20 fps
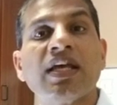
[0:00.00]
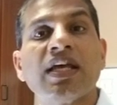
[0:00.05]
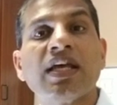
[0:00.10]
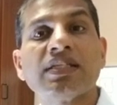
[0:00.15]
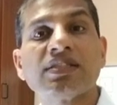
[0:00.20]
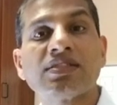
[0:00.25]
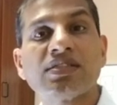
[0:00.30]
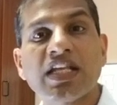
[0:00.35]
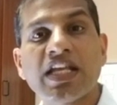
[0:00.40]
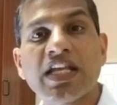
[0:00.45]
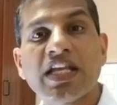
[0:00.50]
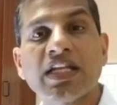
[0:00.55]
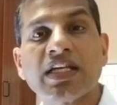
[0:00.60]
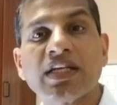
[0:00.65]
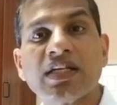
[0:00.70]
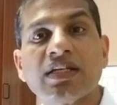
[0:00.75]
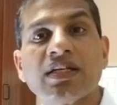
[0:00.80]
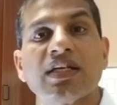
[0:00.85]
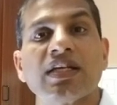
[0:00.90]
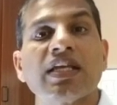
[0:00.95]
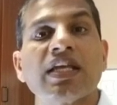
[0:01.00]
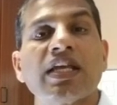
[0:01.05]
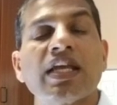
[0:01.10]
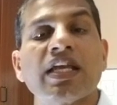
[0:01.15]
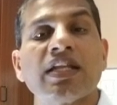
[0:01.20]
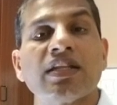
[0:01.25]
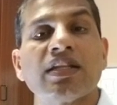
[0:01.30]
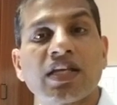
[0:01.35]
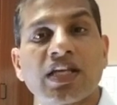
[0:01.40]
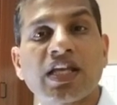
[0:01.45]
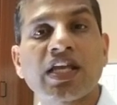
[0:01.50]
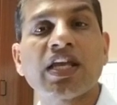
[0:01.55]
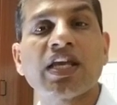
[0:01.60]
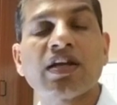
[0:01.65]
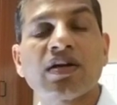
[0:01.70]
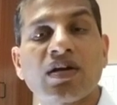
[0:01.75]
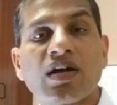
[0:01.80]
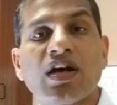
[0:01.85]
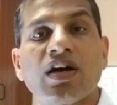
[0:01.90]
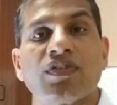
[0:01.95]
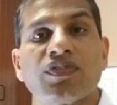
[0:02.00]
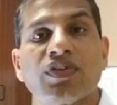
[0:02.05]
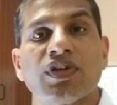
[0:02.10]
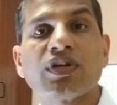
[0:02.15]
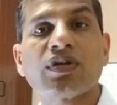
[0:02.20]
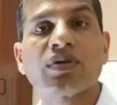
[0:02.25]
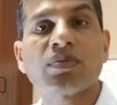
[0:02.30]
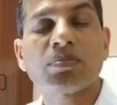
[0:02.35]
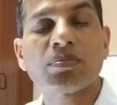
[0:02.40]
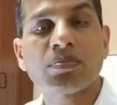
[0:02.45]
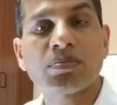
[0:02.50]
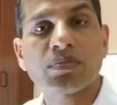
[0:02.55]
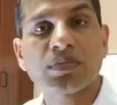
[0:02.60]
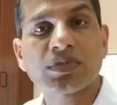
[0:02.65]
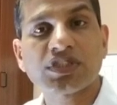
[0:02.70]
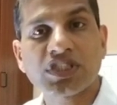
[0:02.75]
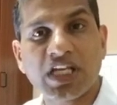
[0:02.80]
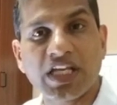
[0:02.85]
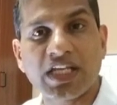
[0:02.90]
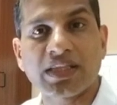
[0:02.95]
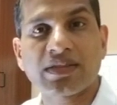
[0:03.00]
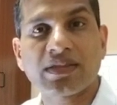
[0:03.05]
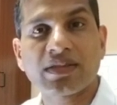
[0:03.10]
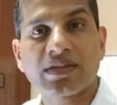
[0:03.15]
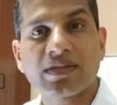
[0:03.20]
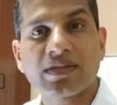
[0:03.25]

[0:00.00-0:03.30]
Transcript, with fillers: is needed in the care of your teeth.